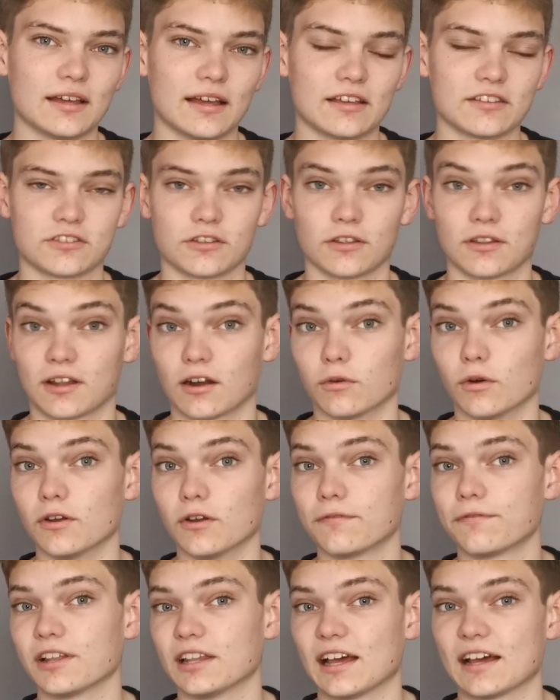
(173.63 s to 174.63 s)
so that I won't
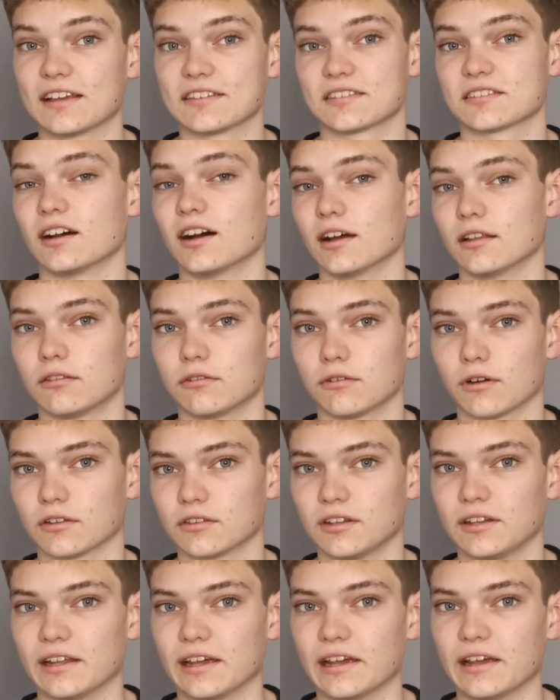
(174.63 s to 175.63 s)
feel as tired throughout
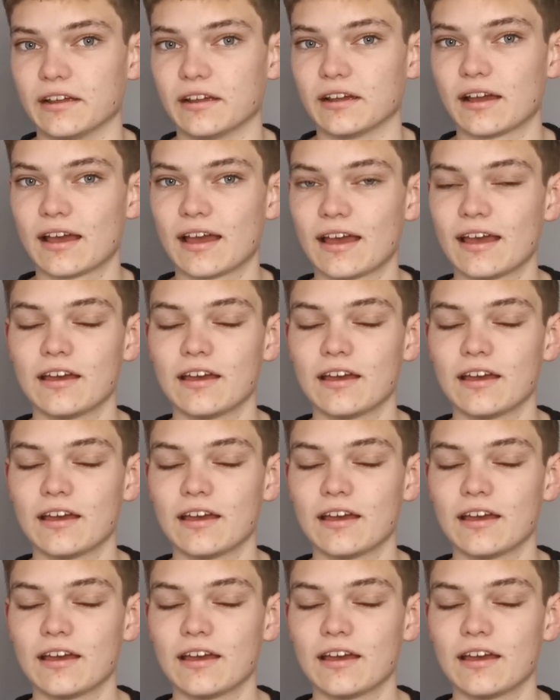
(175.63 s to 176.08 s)
the day,